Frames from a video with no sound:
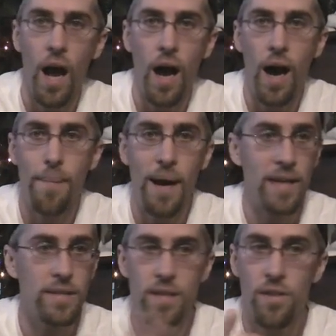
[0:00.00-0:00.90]

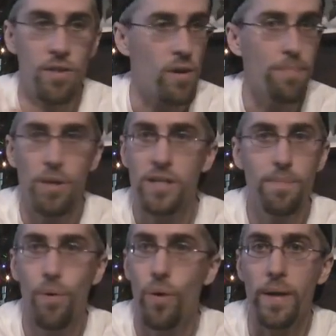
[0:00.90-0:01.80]
I see a 30-plus
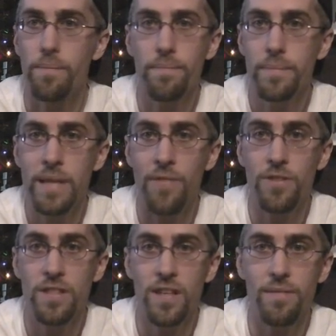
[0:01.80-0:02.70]
point
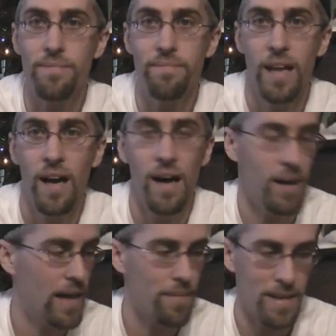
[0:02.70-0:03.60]
deficit.
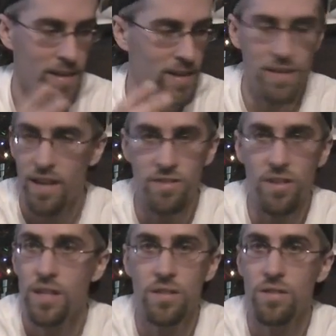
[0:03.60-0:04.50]
I mean, it's
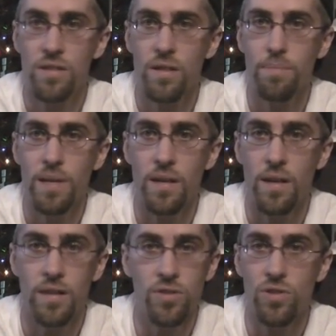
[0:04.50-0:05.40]
just going to be
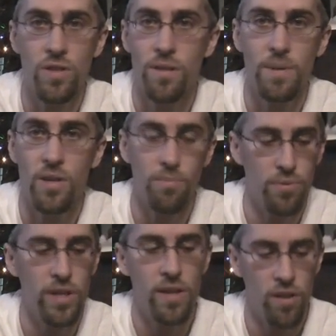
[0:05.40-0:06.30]
a
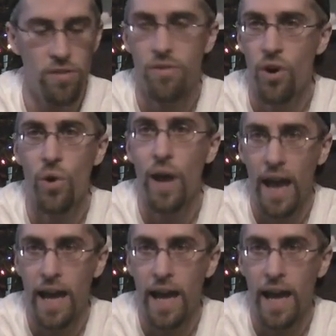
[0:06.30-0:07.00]
complete and thorough